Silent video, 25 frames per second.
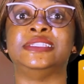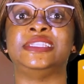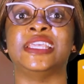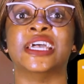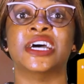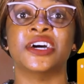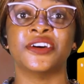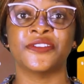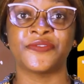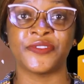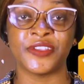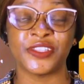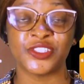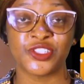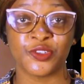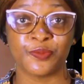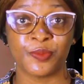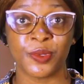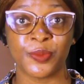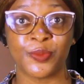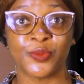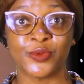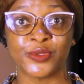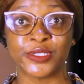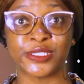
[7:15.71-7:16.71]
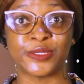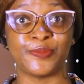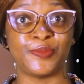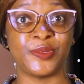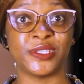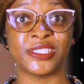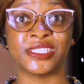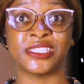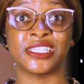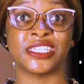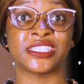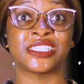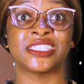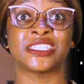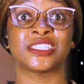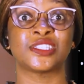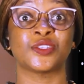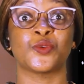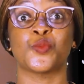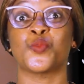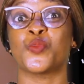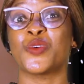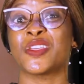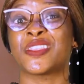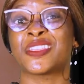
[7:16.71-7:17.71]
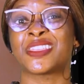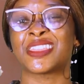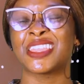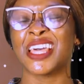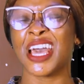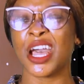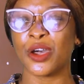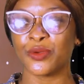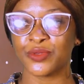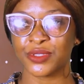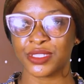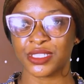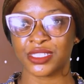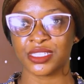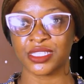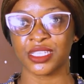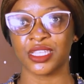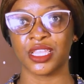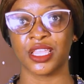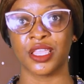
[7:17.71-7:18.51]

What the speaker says: delve into people's businesses without